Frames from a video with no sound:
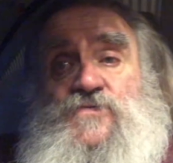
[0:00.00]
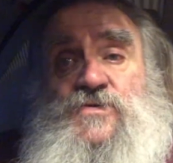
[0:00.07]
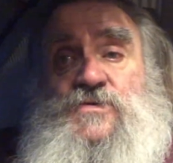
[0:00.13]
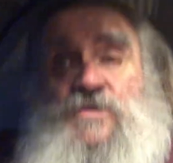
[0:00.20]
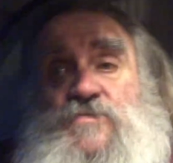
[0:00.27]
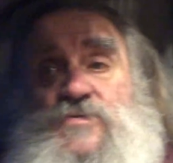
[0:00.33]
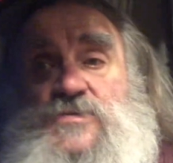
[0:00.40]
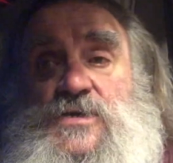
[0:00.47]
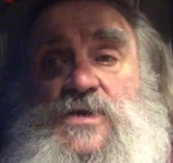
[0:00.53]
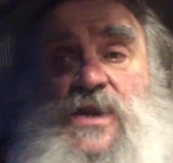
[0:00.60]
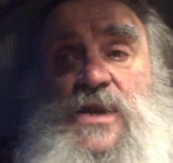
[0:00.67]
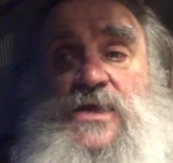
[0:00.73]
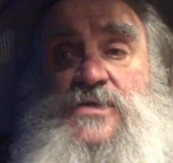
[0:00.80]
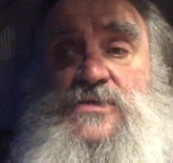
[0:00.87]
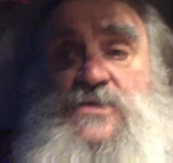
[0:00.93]
each other, stay
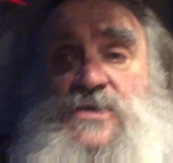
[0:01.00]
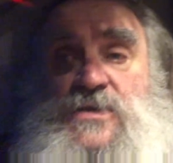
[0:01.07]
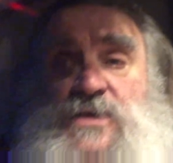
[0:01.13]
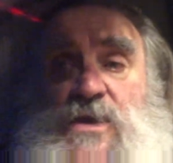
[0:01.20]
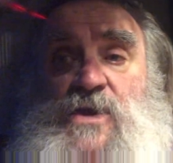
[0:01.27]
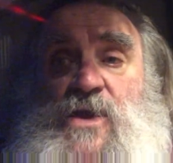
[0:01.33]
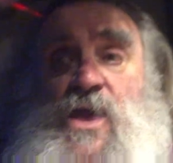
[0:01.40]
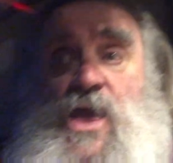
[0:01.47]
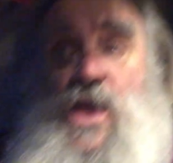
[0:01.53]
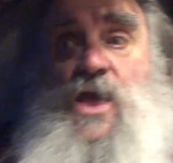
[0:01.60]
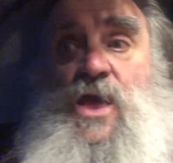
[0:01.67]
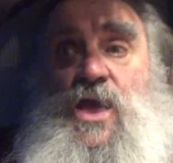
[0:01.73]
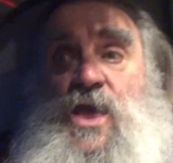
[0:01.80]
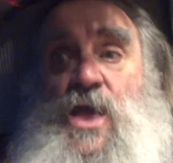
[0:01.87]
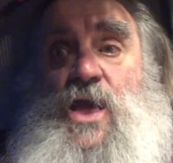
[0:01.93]
classy.
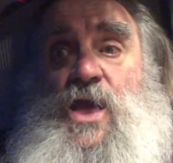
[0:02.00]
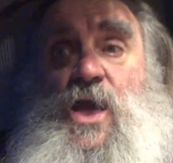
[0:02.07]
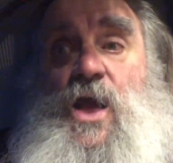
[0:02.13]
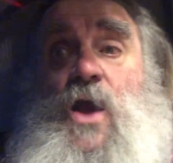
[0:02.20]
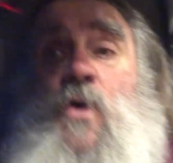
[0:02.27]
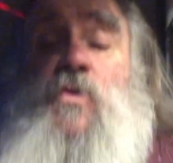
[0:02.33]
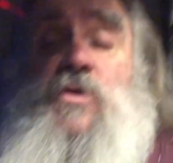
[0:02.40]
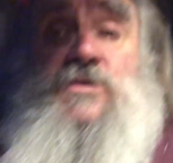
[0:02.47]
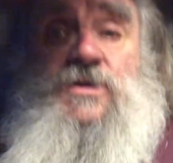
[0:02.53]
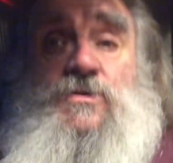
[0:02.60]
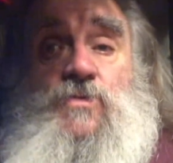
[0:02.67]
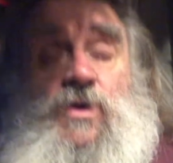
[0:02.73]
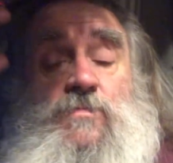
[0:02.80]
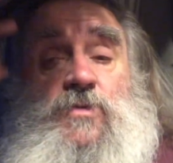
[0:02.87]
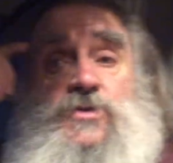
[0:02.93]
Oh, I'll tell you
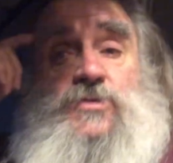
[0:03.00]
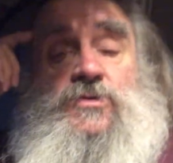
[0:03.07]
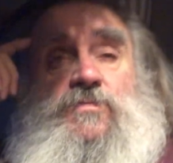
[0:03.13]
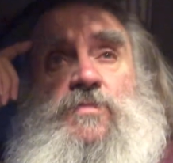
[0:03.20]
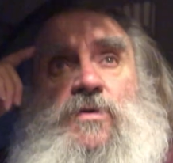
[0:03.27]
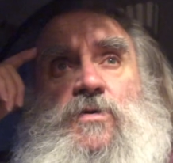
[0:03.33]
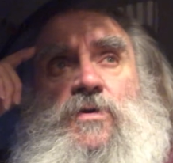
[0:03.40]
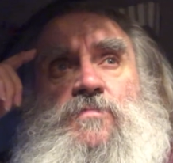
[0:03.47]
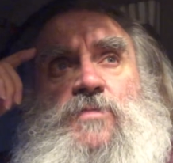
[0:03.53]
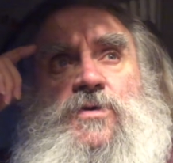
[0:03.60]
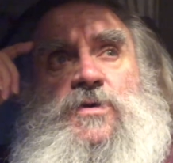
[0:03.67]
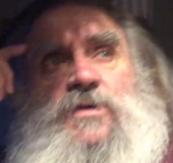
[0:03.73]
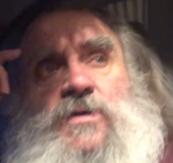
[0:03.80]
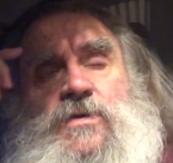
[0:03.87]
what I might do tomorrow. I might